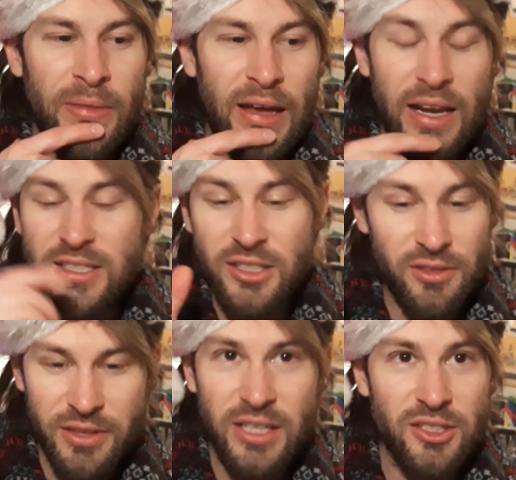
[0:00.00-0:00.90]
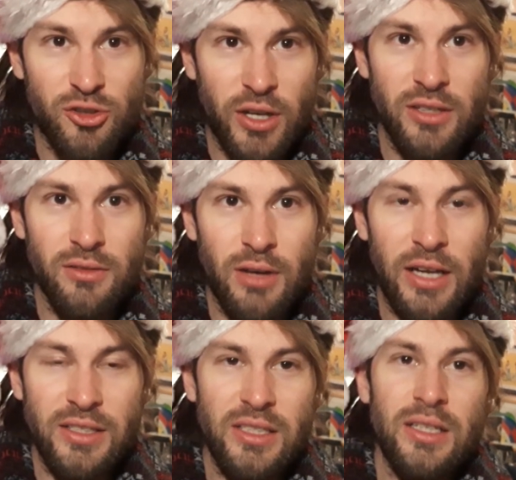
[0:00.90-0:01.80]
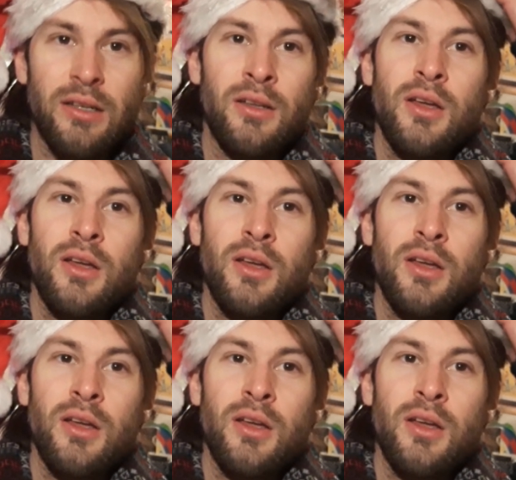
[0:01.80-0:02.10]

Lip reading: and I still think it's a great idea,